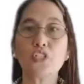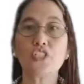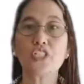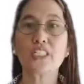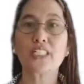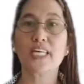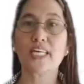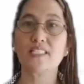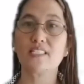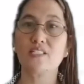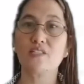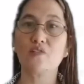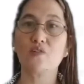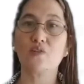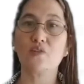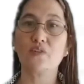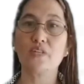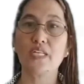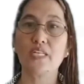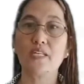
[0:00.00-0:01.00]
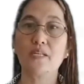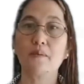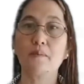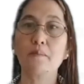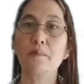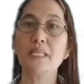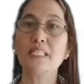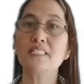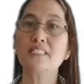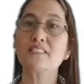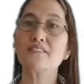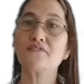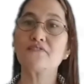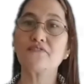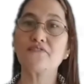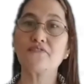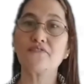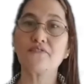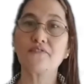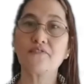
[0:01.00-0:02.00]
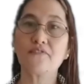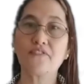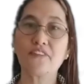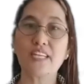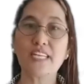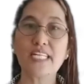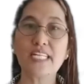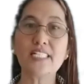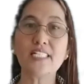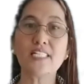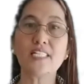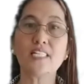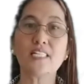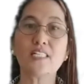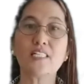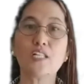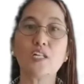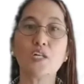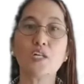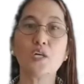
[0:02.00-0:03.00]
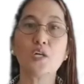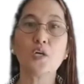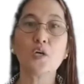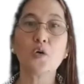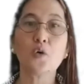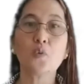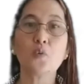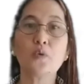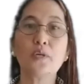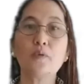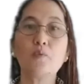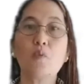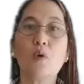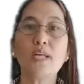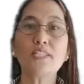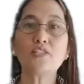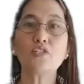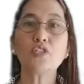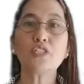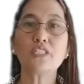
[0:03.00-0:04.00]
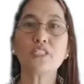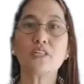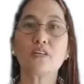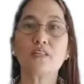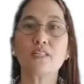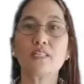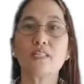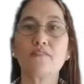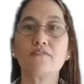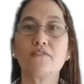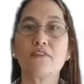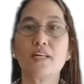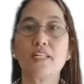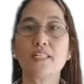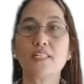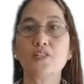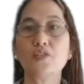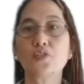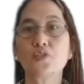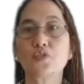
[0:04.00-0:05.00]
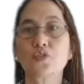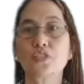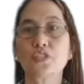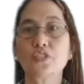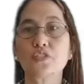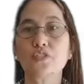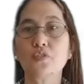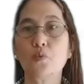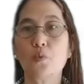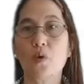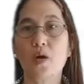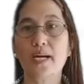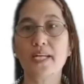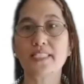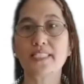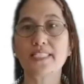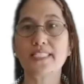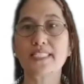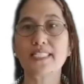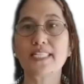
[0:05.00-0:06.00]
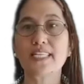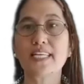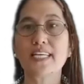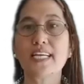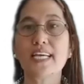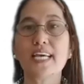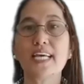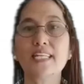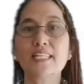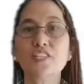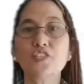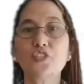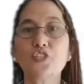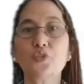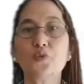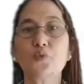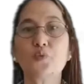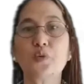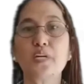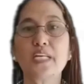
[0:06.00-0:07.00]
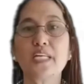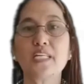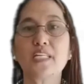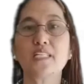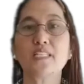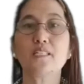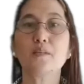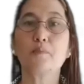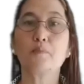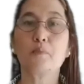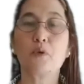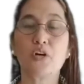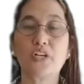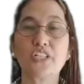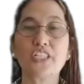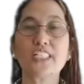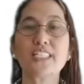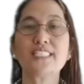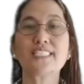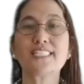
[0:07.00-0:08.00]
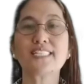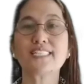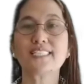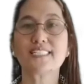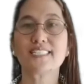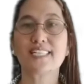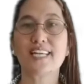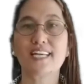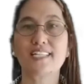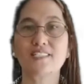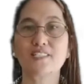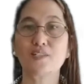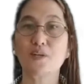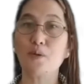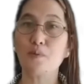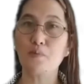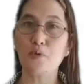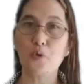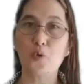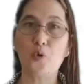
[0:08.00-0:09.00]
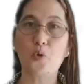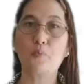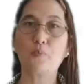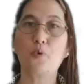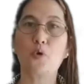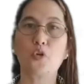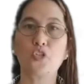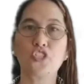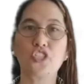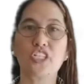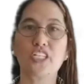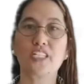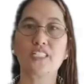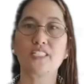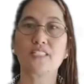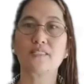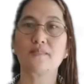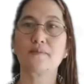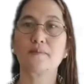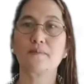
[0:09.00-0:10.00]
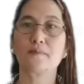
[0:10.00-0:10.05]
project category means fitting it with what your target funding source requires and ensuring the partial success of your project.